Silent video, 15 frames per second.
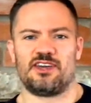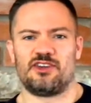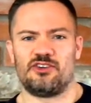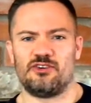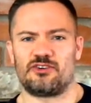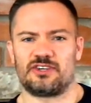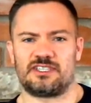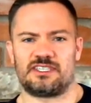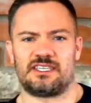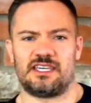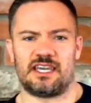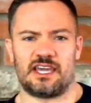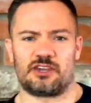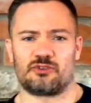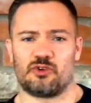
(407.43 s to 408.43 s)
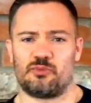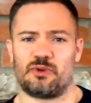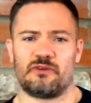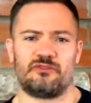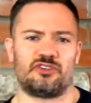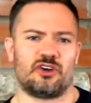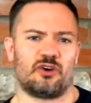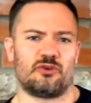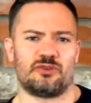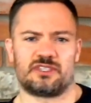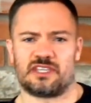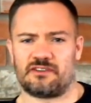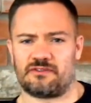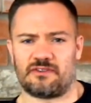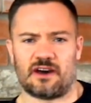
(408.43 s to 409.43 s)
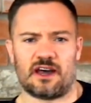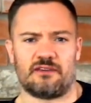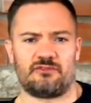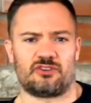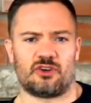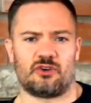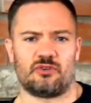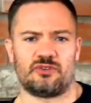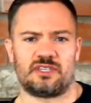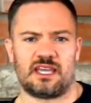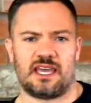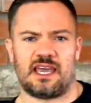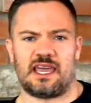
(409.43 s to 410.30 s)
you could see a group of does, say five does,